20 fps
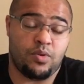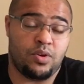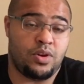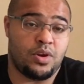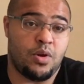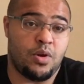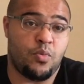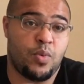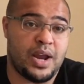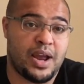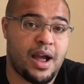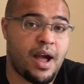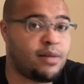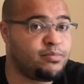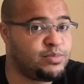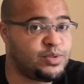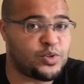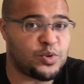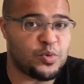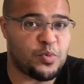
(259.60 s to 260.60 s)
You know, when it
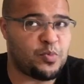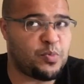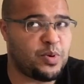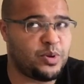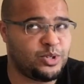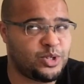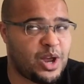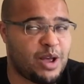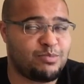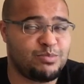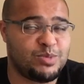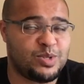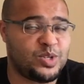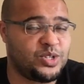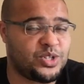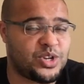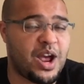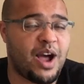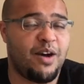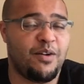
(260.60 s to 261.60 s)
comes to push comes to
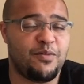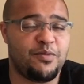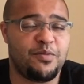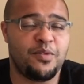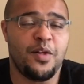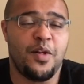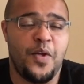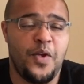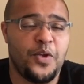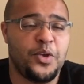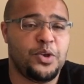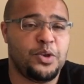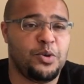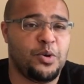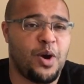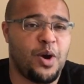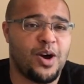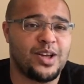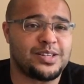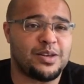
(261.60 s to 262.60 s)
shove, you
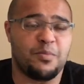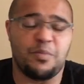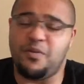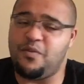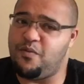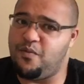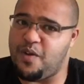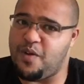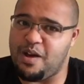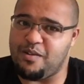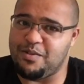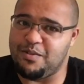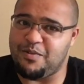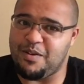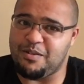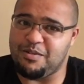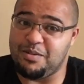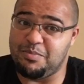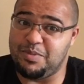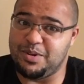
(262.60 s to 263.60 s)
guys can be very,
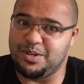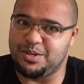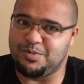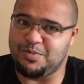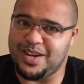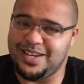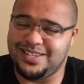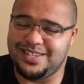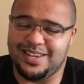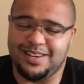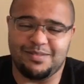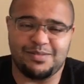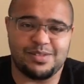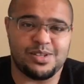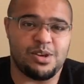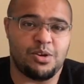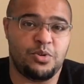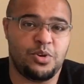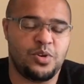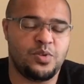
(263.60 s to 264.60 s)
very persuasive.
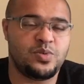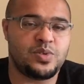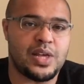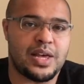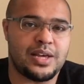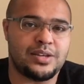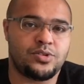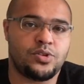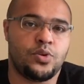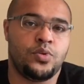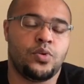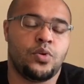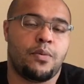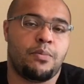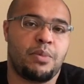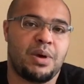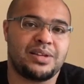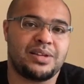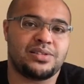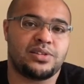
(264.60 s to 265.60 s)
So use that to your
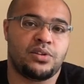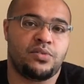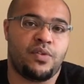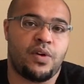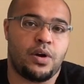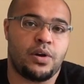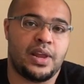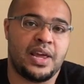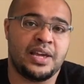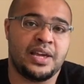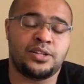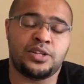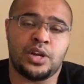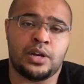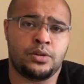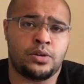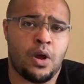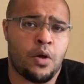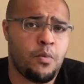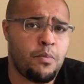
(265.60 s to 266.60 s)
best advantage
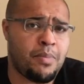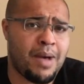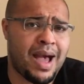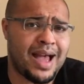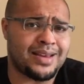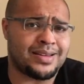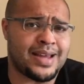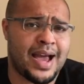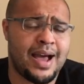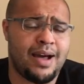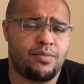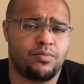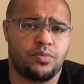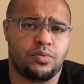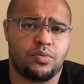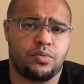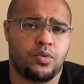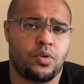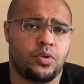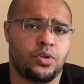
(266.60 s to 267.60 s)
and don't back
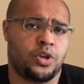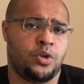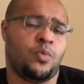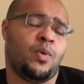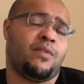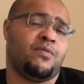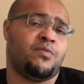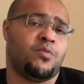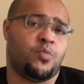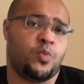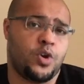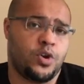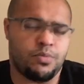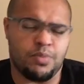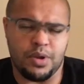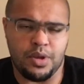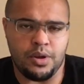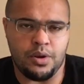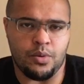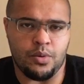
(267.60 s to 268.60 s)
down. Not that you ever would,
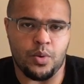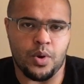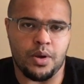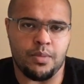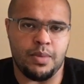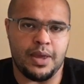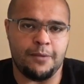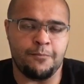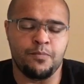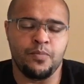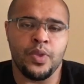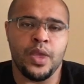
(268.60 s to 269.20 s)
but you know what I mean.